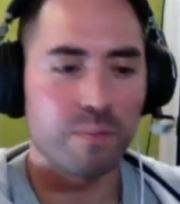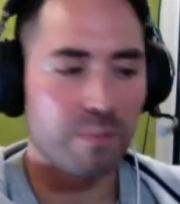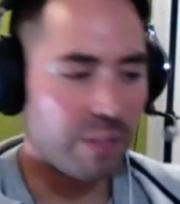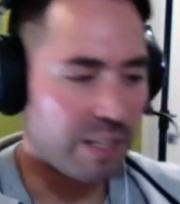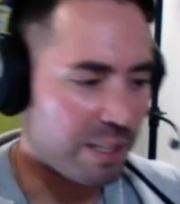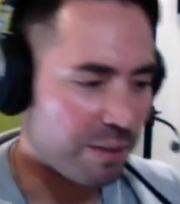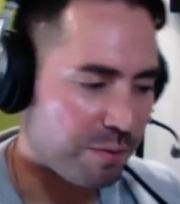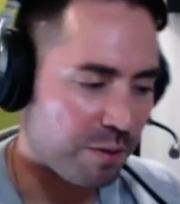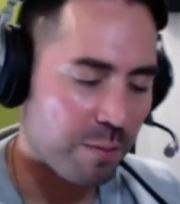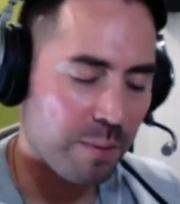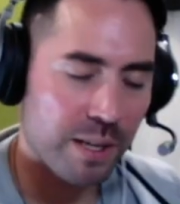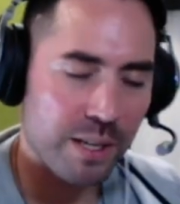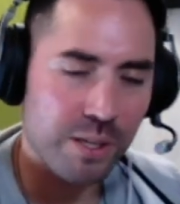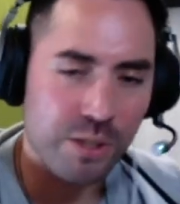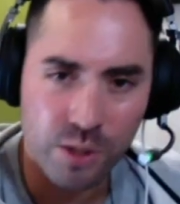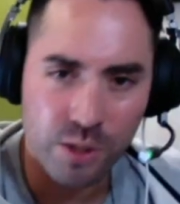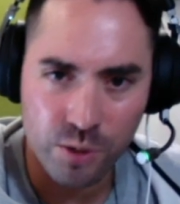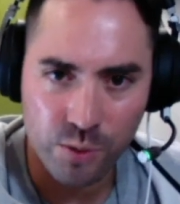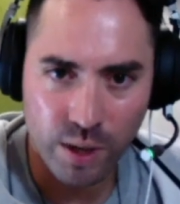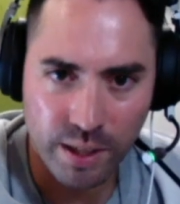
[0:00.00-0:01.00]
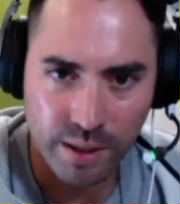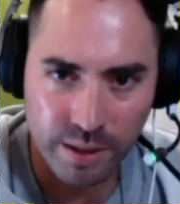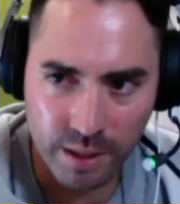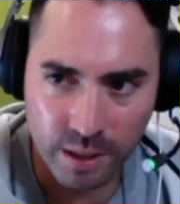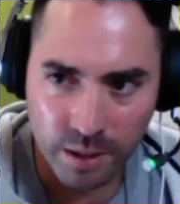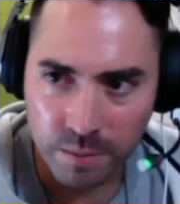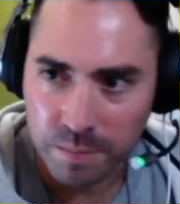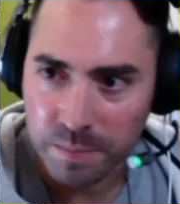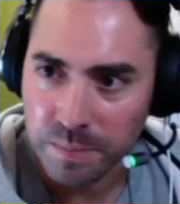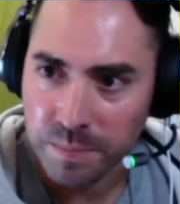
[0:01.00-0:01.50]
Information's right
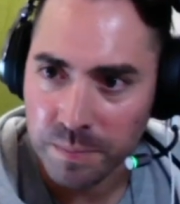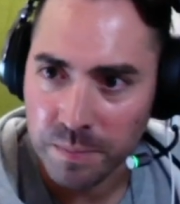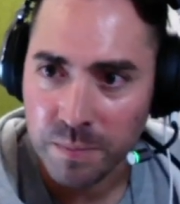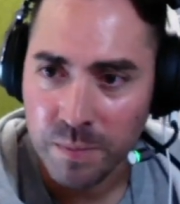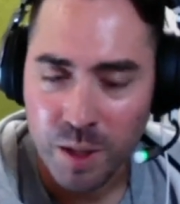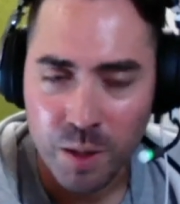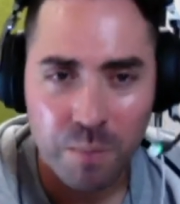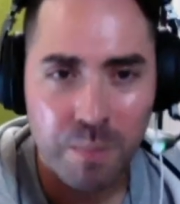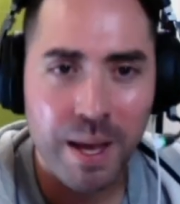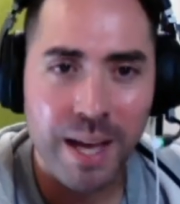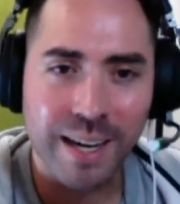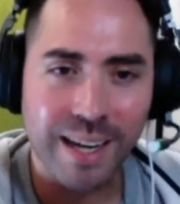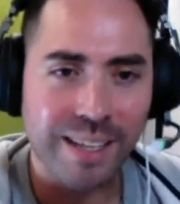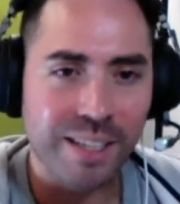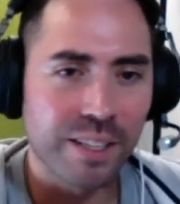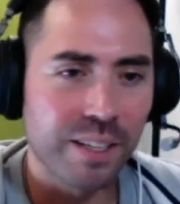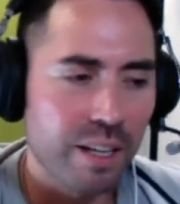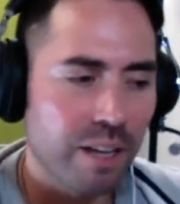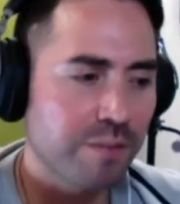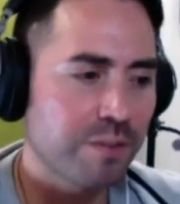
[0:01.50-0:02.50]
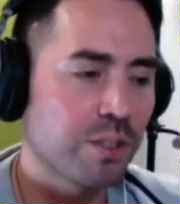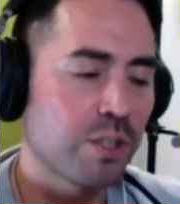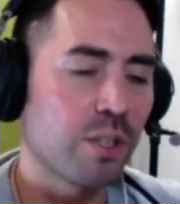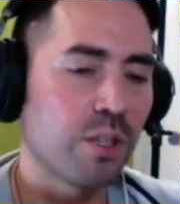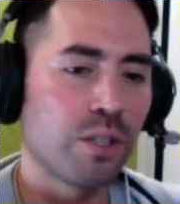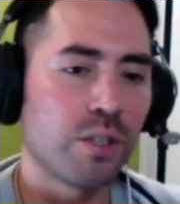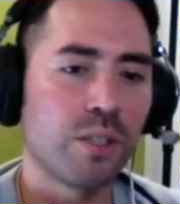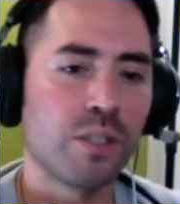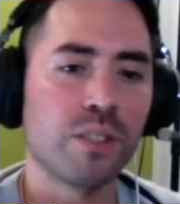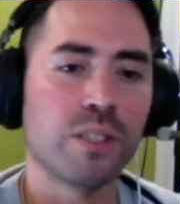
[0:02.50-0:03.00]
there. Man, I'd love to
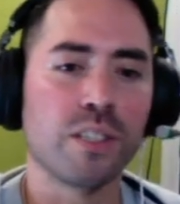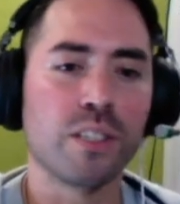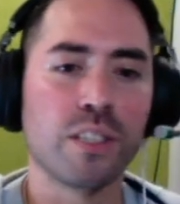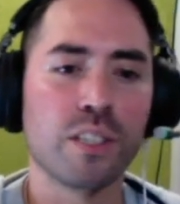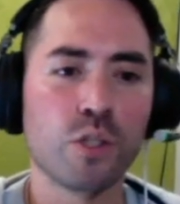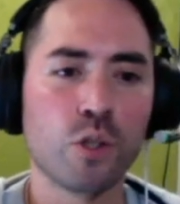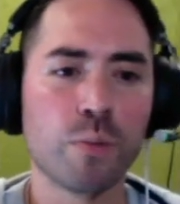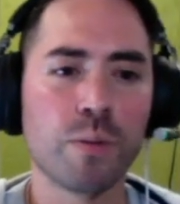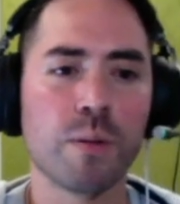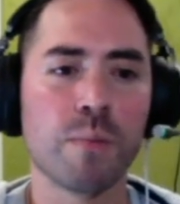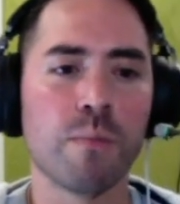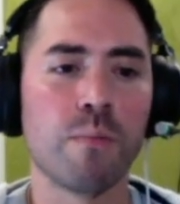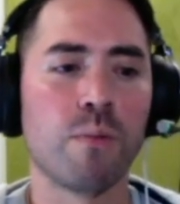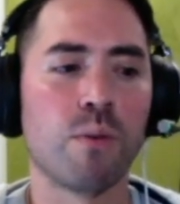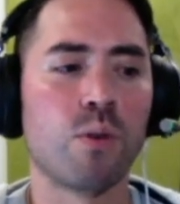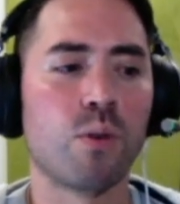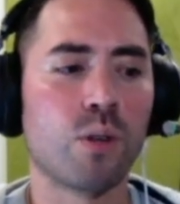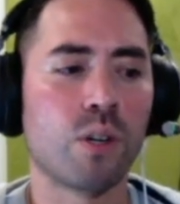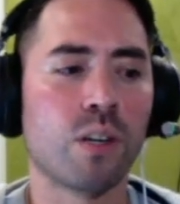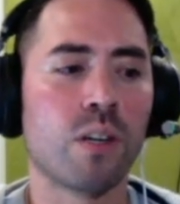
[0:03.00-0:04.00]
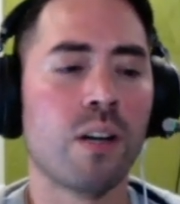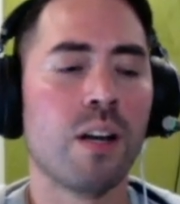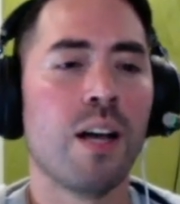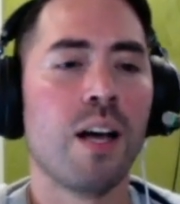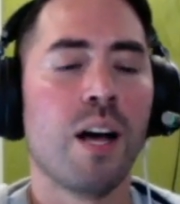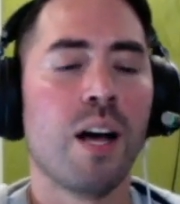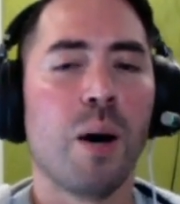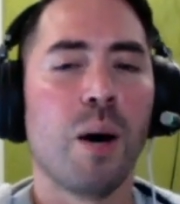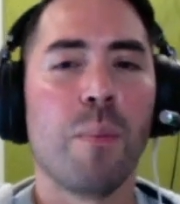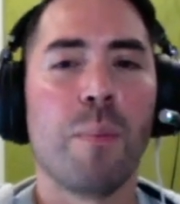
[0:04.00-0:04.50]
learn a little bit more
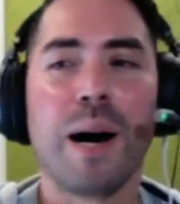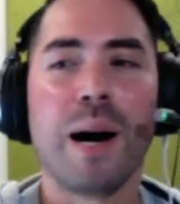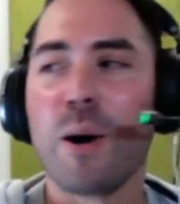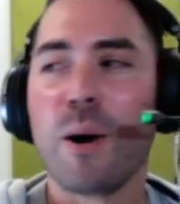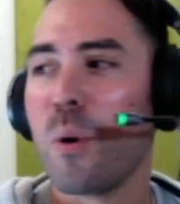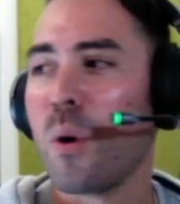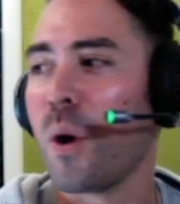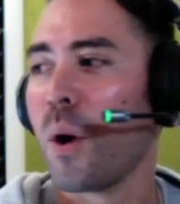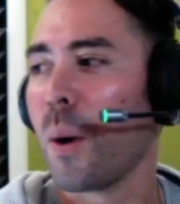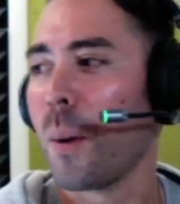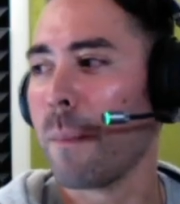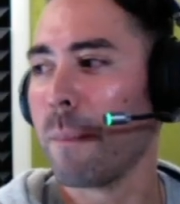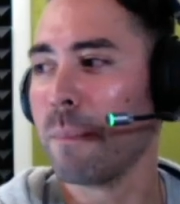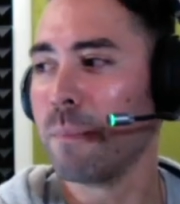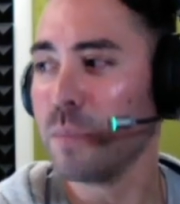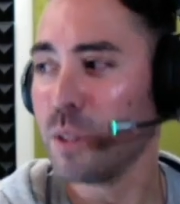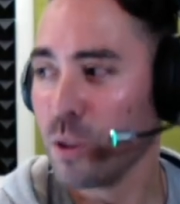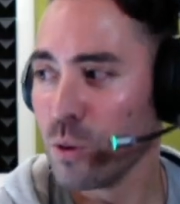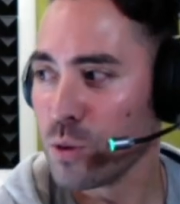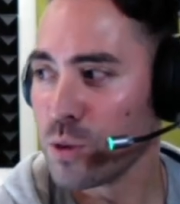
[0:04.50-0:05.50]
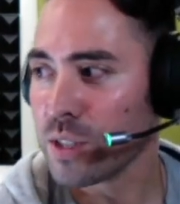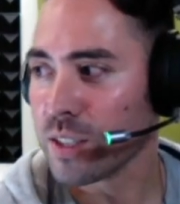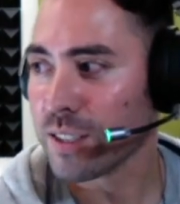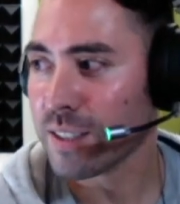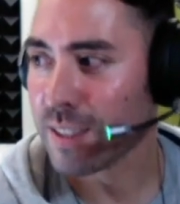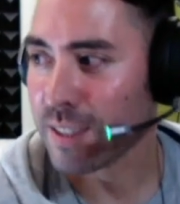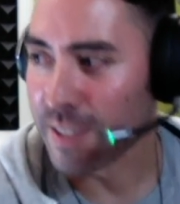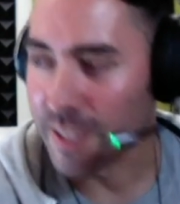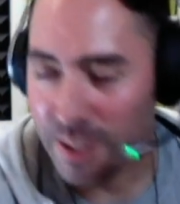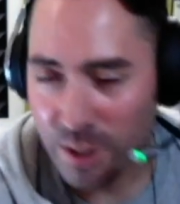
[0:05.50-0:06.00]
about music
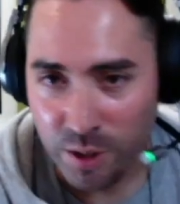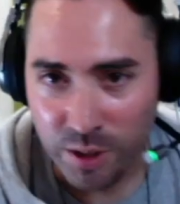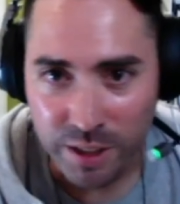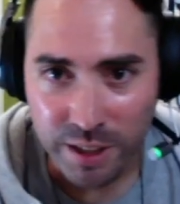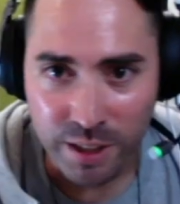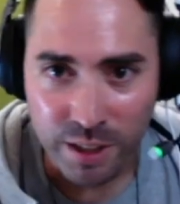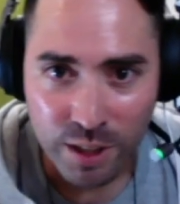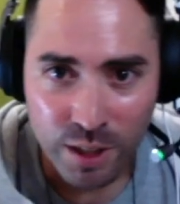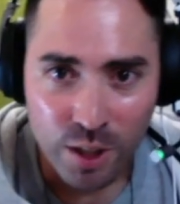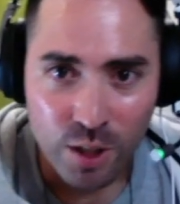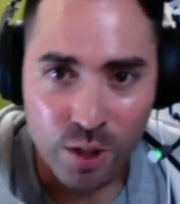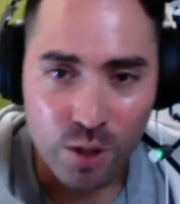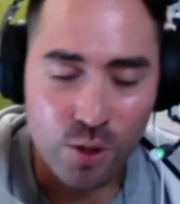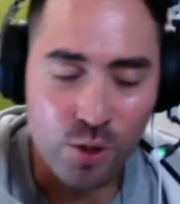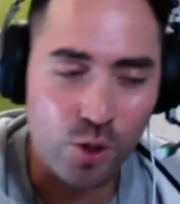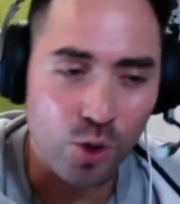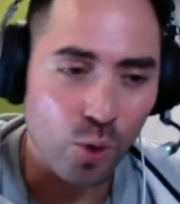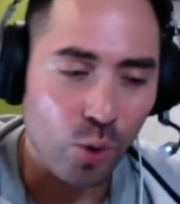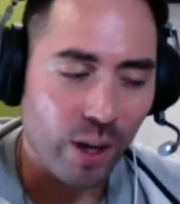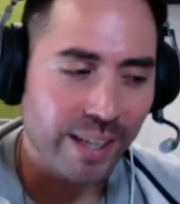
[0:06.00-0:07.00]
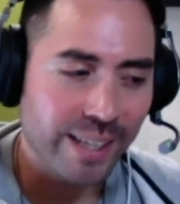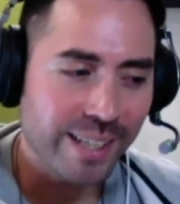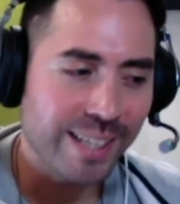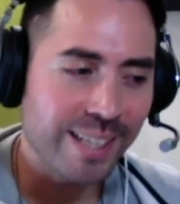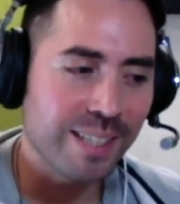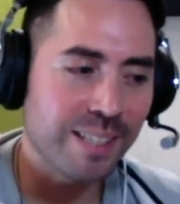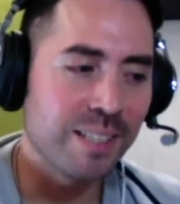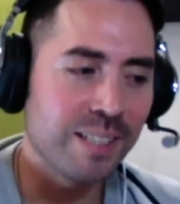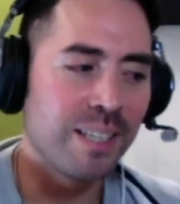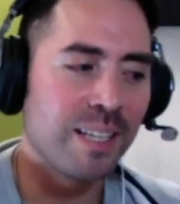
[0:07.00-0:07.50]
theory so I
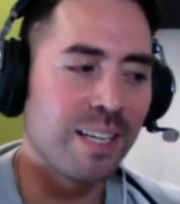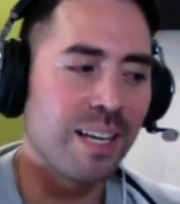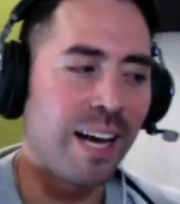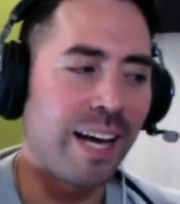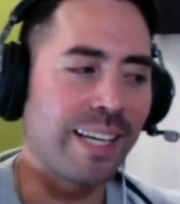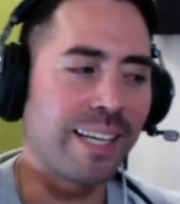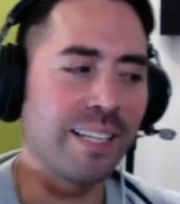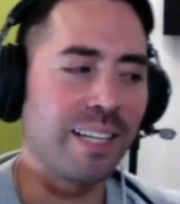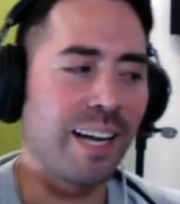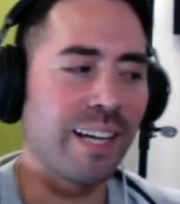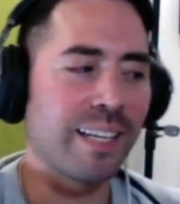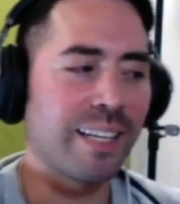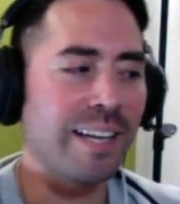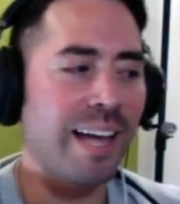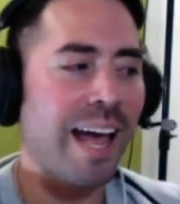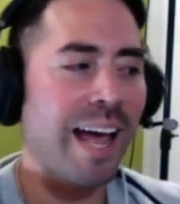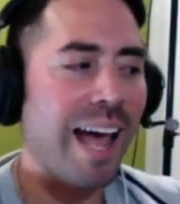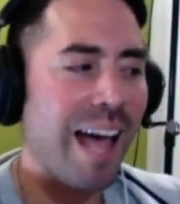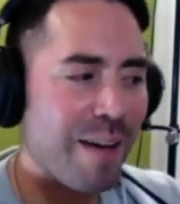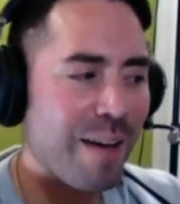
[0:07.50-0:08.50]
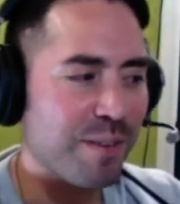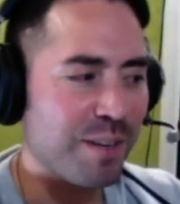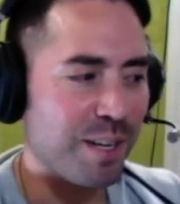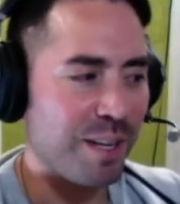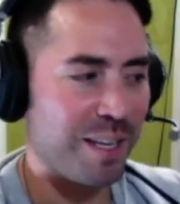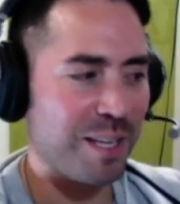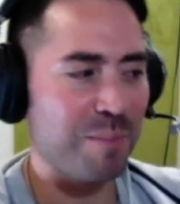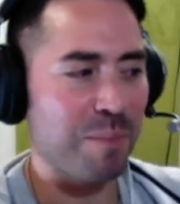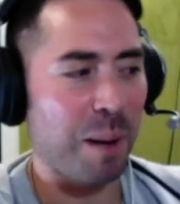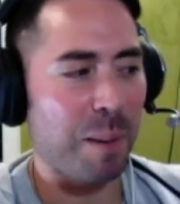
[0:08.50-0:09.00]
can I can I can have it
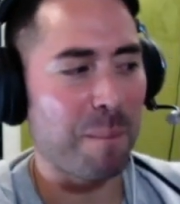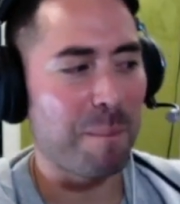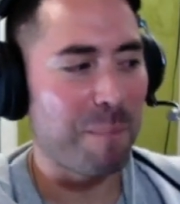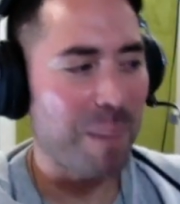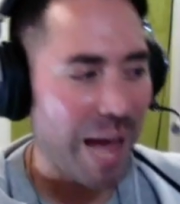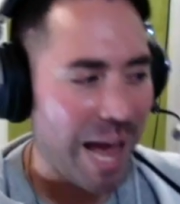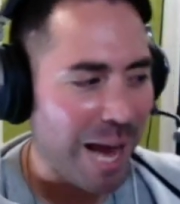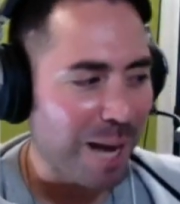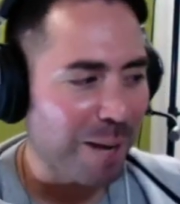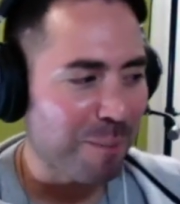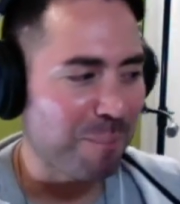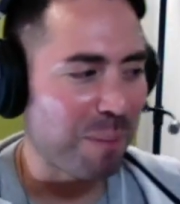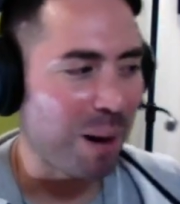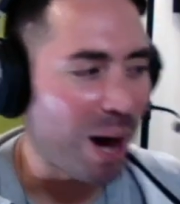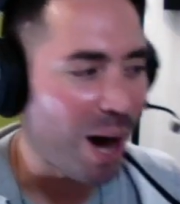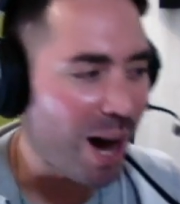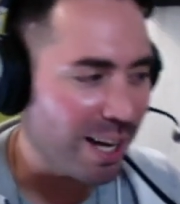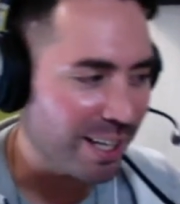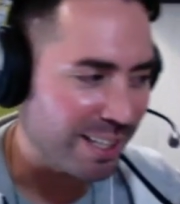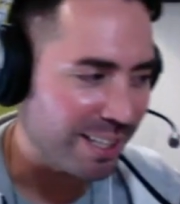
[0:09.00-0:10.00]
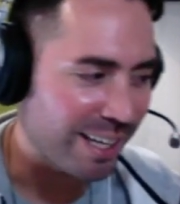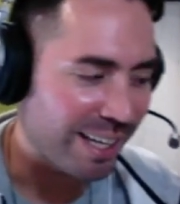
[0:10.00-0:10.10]
in my back pocket.